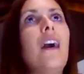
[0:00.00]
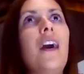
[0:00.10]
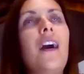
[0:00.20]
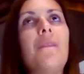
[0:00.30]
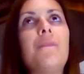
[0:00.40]

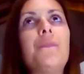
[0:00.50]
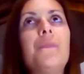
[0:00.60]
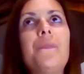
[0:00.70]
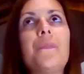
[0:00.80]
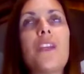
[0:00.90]

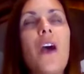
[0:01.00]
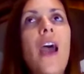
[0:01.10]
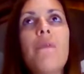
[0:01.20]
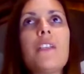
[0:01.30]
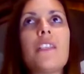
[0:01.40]
so
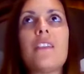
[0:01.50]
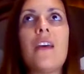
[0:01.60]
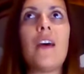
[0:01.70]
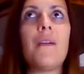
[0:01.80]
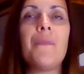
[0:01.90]
I was
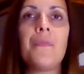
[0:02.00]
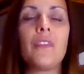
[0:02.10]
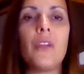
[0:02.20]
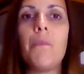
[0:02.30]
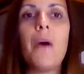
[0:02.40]
the
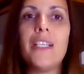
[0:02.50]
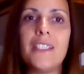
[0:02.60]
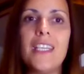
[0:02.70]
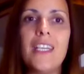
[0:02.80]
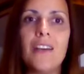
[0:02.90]

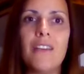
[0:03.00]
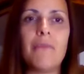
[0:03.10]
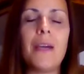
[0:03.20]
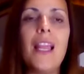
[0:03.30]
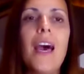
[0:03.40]
martyr
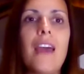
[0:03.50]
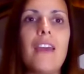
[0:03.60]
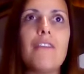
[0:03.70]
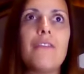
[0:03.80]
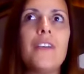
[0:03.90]
of my
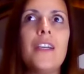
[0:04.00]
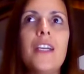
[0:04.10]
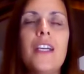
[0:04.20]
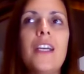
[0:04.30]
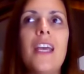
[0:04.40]
life.
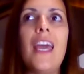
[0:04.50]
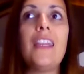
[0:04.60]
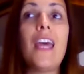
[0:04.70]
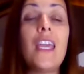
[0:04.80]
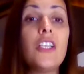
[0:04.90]

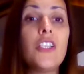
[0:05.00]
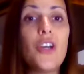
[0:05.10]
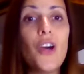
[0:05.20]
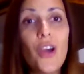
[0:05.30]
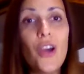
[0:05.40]
And I
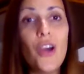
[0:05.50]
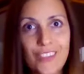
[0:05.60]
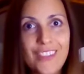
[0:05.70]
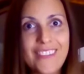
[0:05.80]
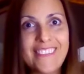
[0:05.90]
enjoyed
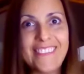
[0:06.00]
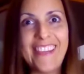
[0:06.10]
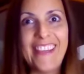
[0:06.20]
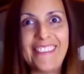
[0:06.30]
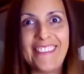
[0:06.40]

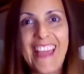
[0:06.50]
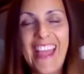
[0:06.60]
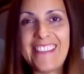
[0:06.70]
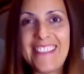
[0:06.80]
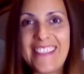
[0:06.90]

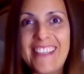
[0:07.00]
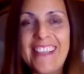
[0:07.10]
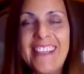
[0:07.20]
that